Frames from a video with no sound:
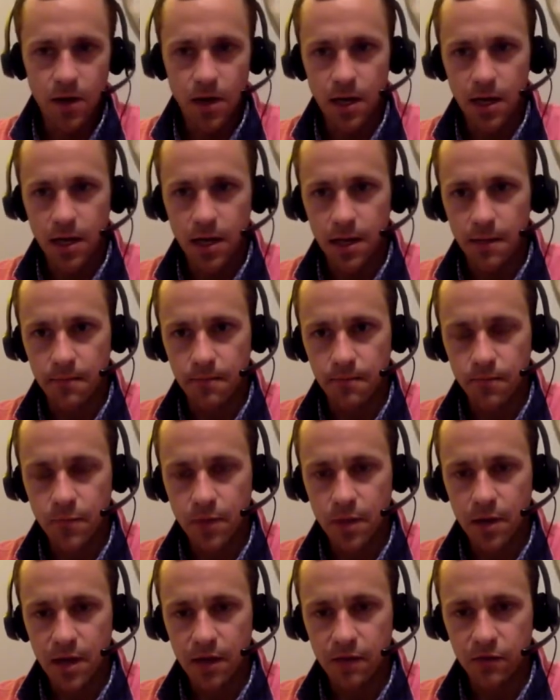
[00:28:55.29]
Um,
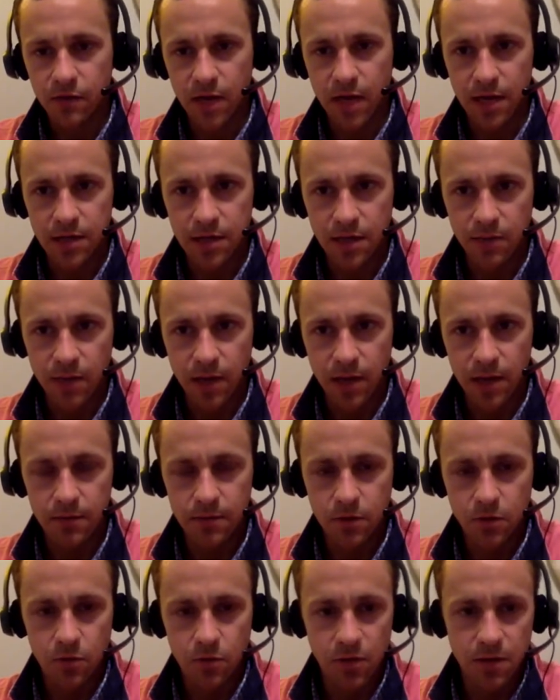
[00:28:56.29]
after I had done my
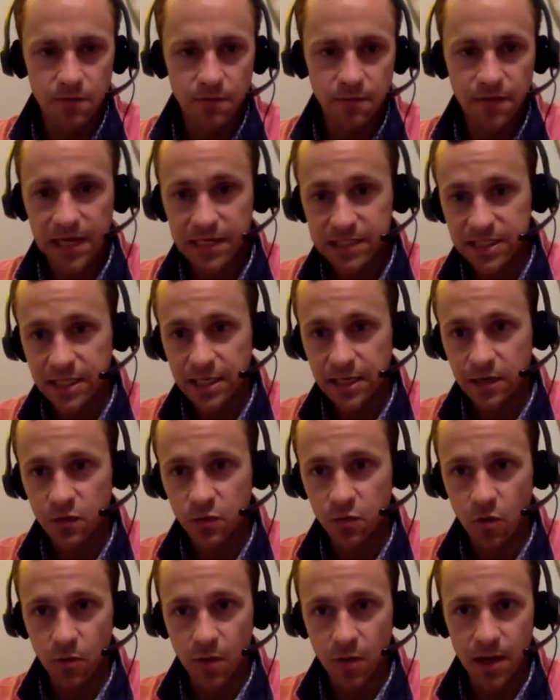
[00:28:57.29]
intermittent fasting
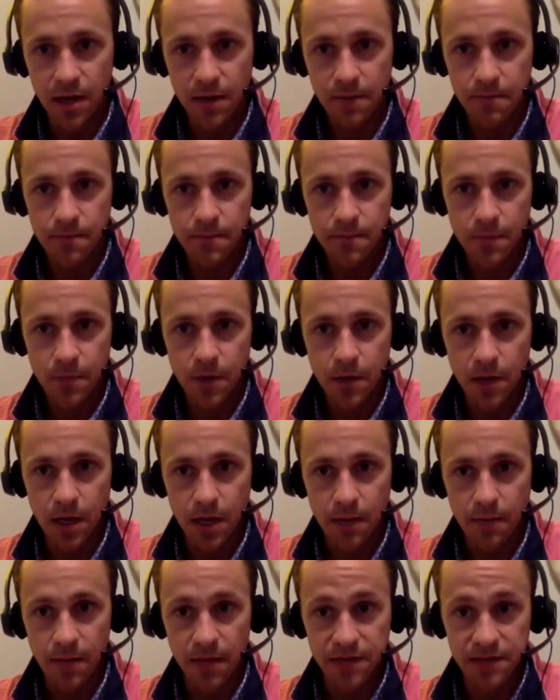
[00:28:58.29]
experiment,
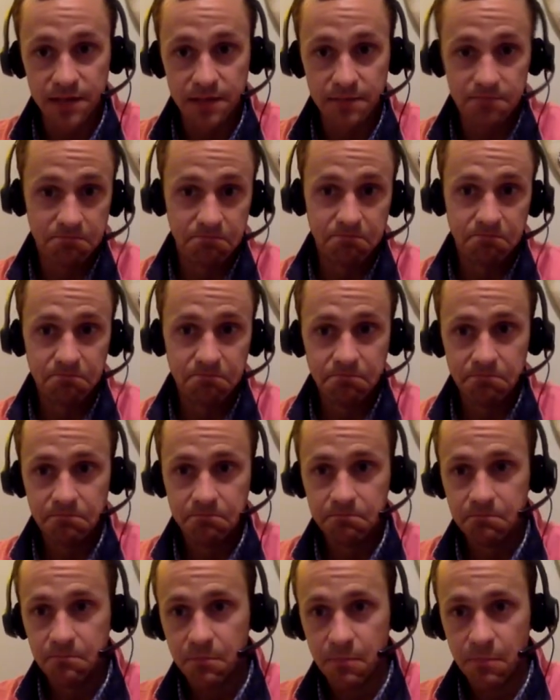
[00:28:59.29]
um, I said,
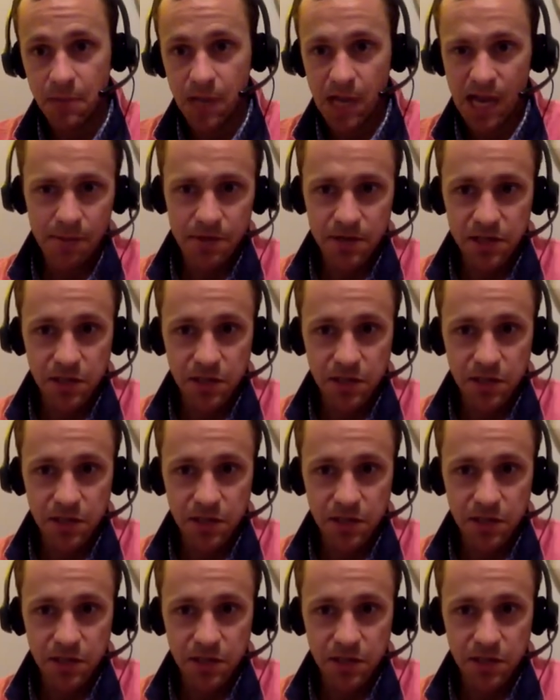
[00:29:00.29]
I'm going to see